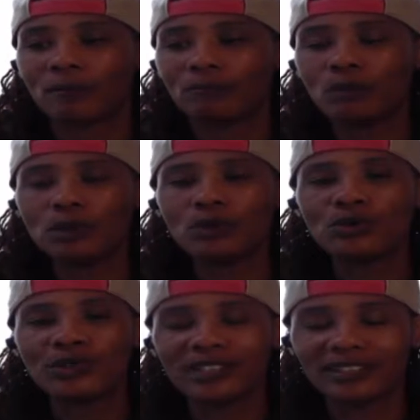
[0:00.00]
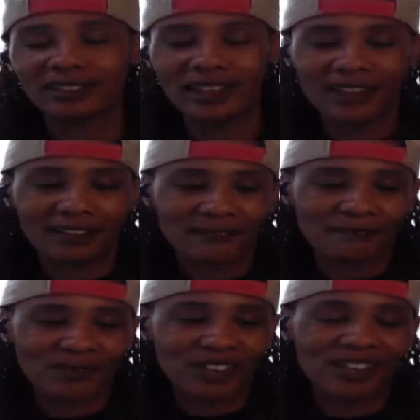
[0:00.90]
mood is not
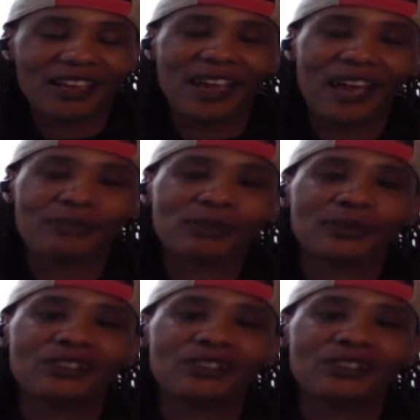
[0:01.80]
in a happier